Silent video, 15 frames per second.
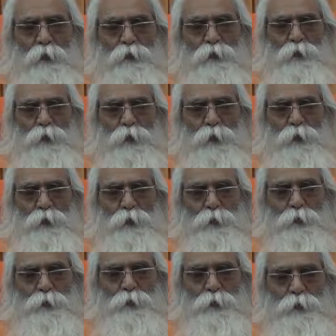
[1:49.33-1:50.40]
of you.
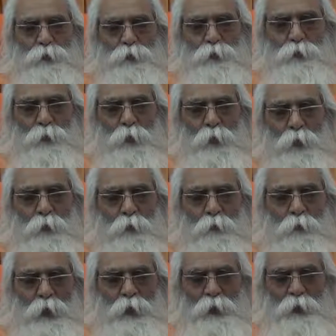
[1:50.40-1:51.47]

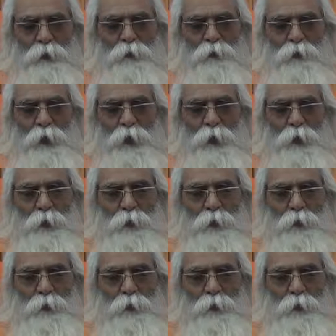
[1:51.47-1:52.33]
My dear friend,